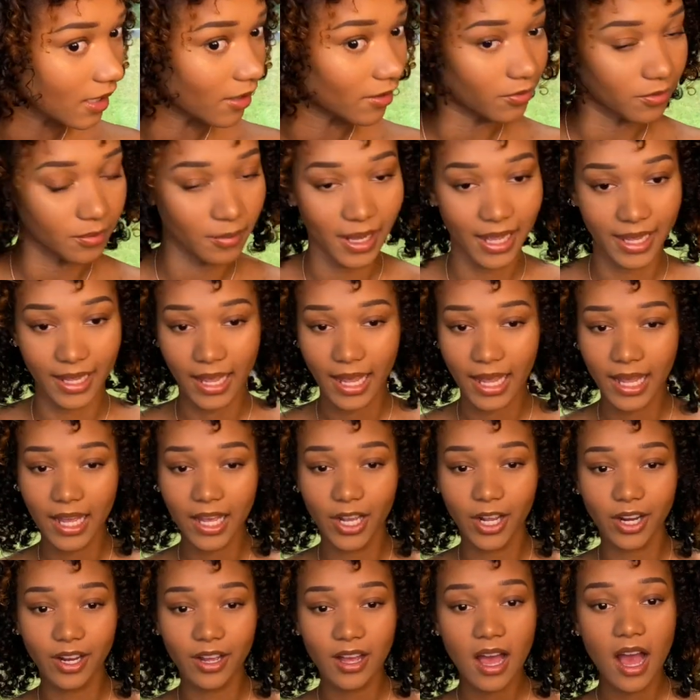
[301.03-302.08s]
of my
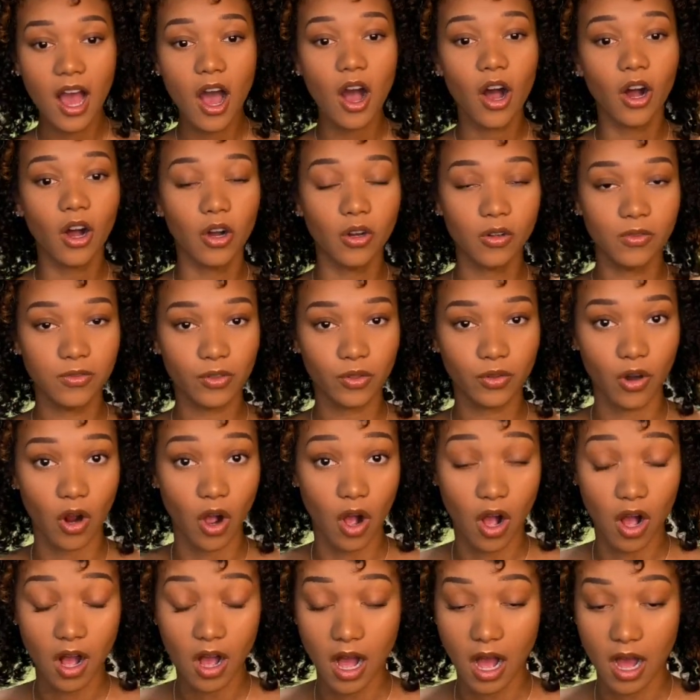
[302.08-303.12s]
hair.
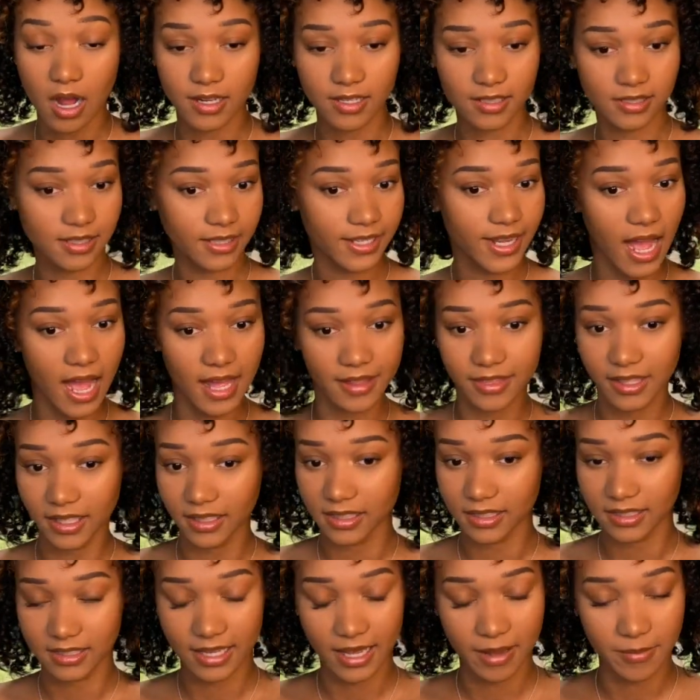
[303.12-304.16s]
Overall, honestly, I think
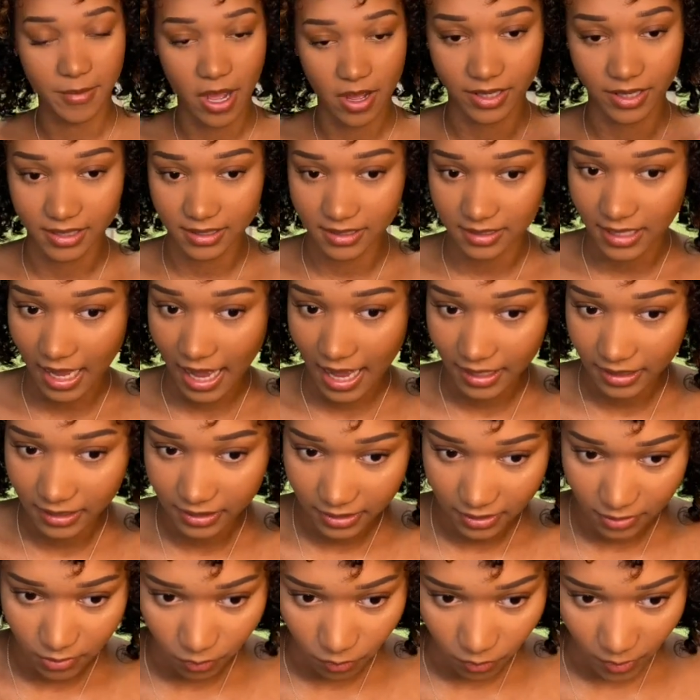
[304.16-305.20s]
this came
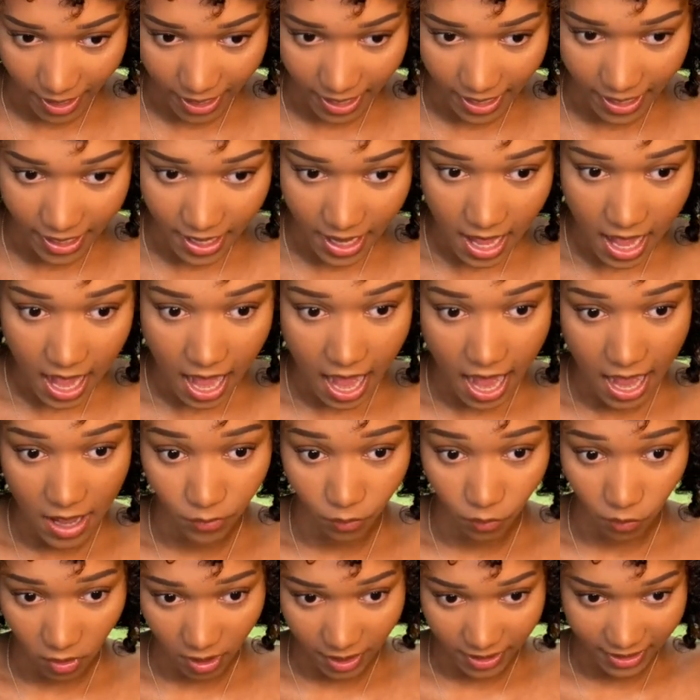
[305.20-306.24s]
exactly the way I
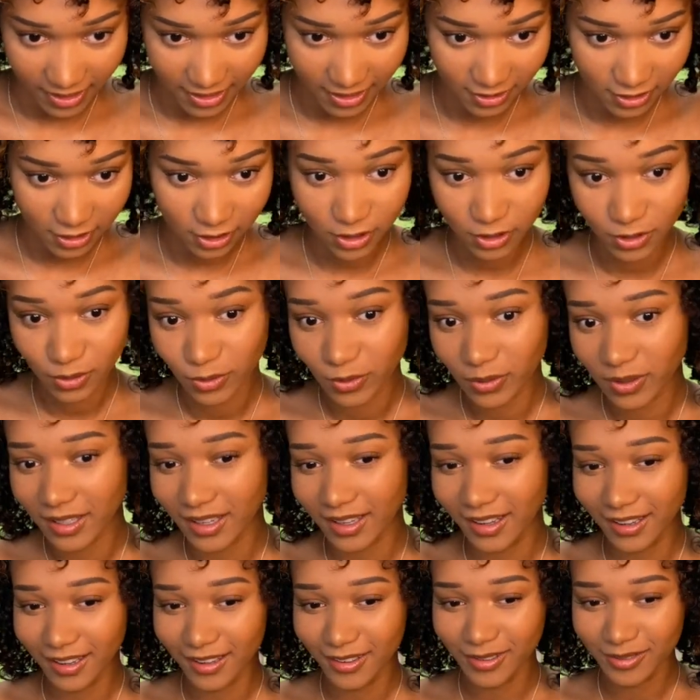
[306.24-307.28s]
wanted it to.
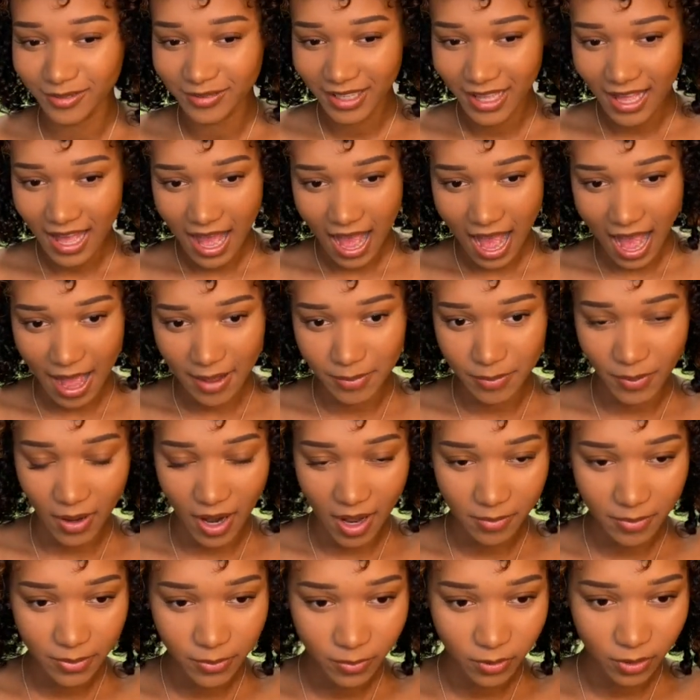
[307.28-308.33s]
I
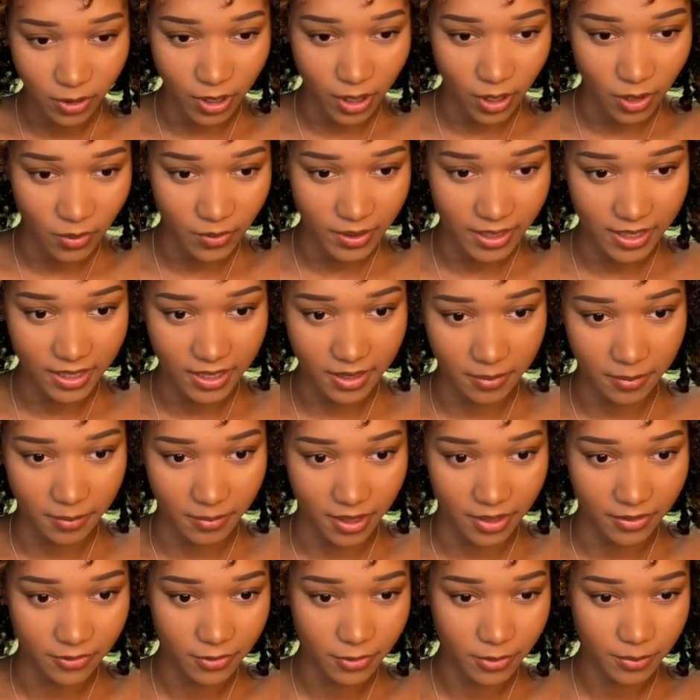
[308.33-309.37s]
probably will go in a
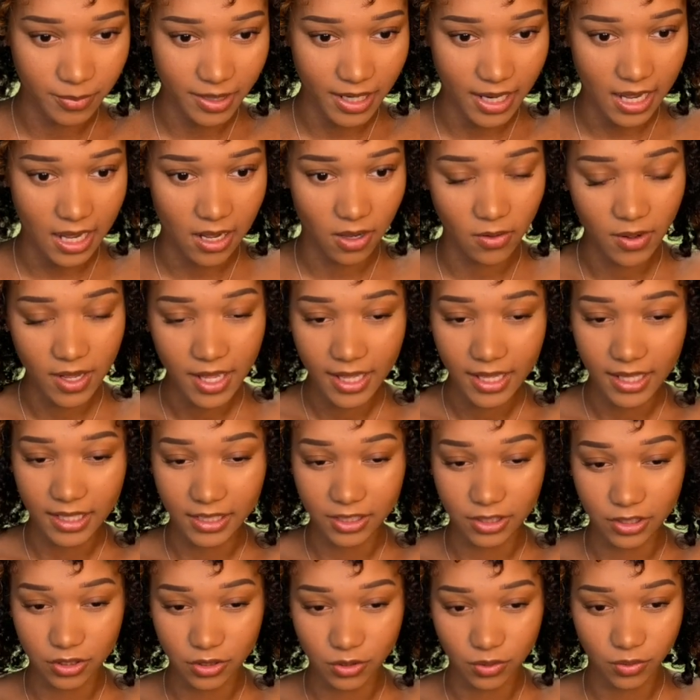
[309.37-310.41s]
month from now
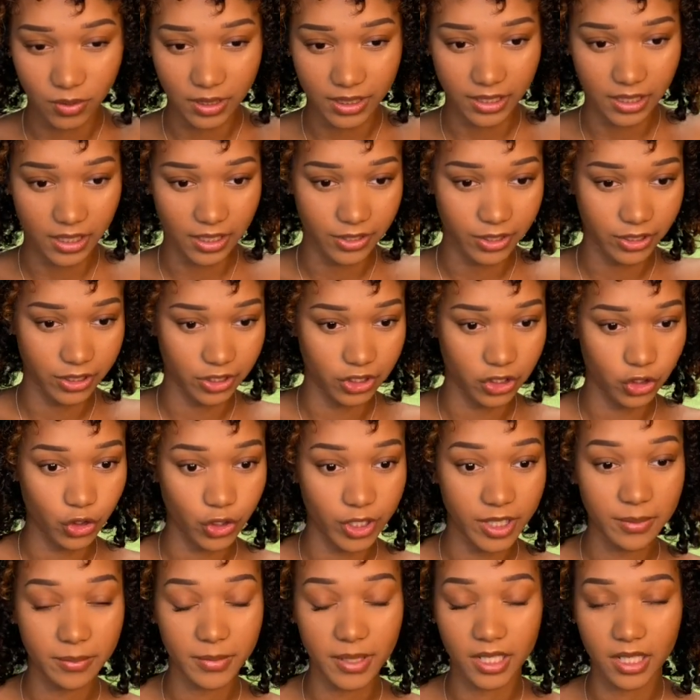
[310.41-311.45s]
and do another
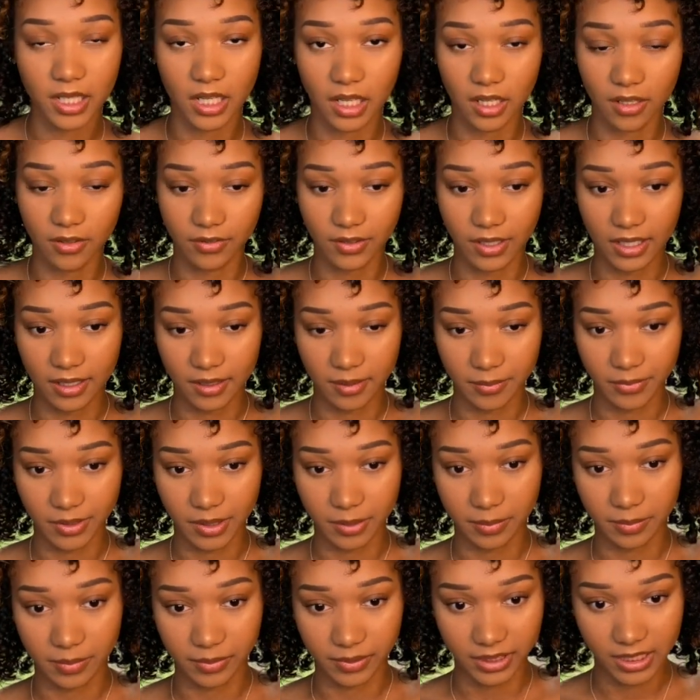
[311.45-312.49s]
treatment of the
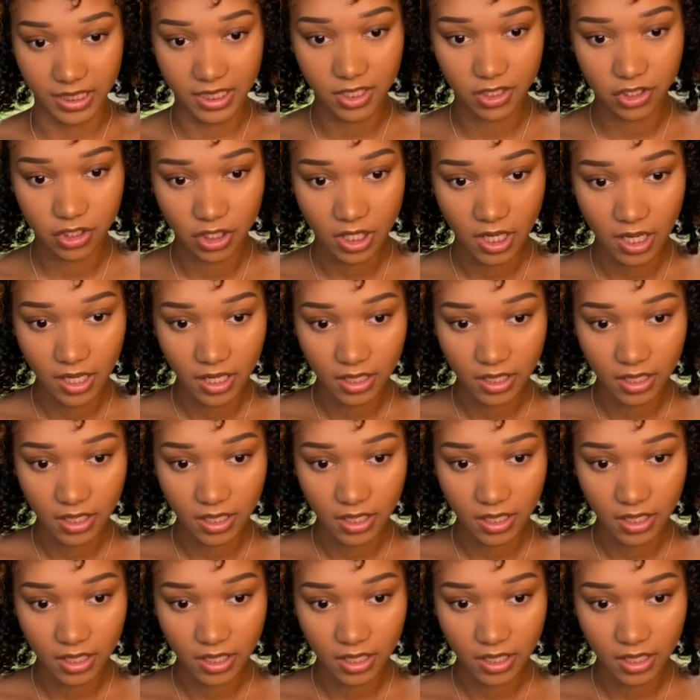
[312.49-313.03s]
bleach,